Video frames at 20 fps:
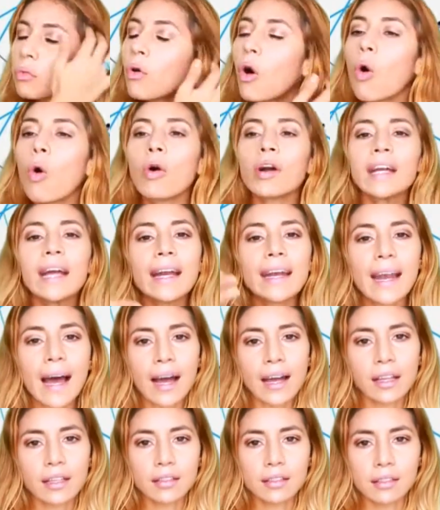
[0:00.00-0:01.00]

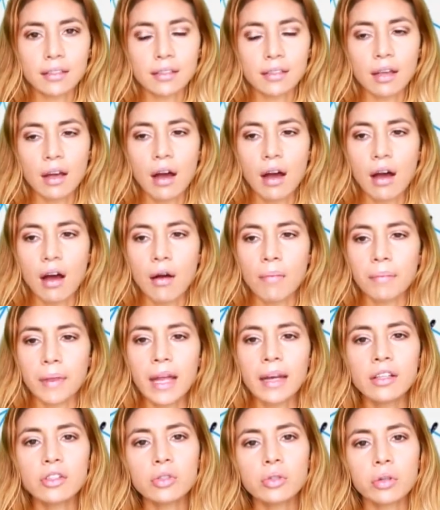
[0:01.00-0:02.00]
organize
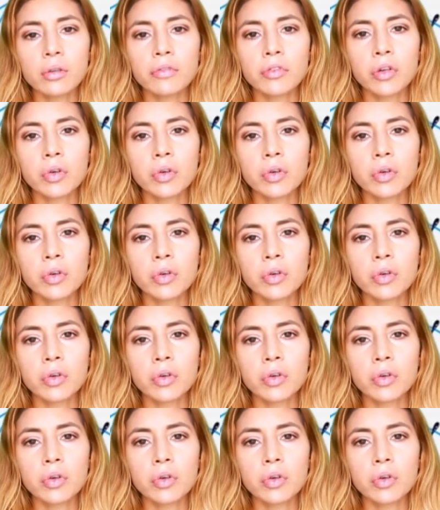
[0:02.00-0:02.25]
any sort of